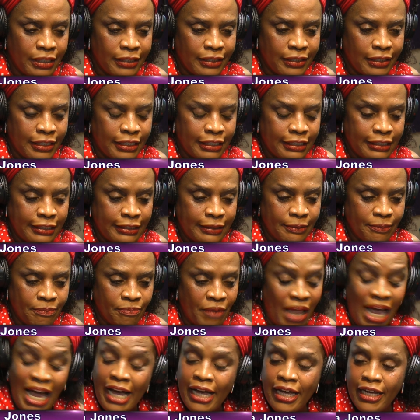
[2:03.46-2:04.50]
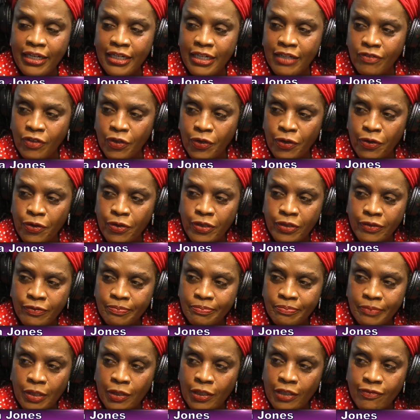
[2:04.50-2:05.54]
I had never heard
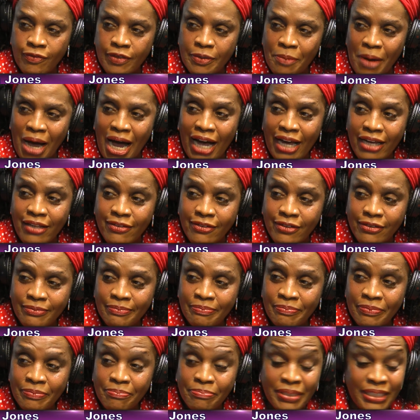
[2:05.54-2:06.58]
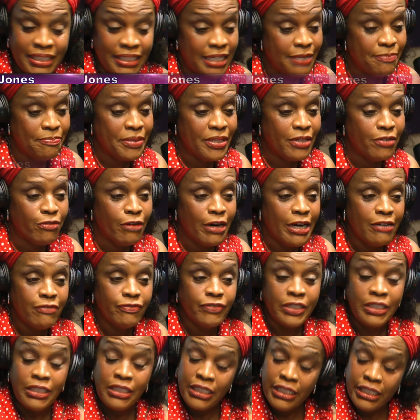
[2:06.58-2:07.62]
of them either. But they've been around for
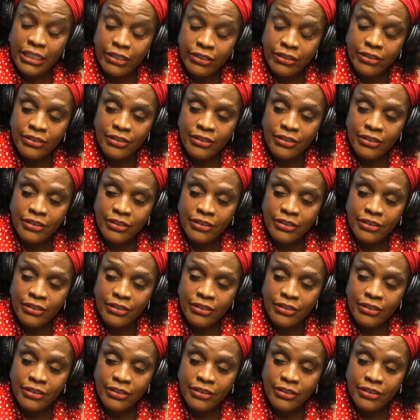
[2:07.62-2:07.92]
years.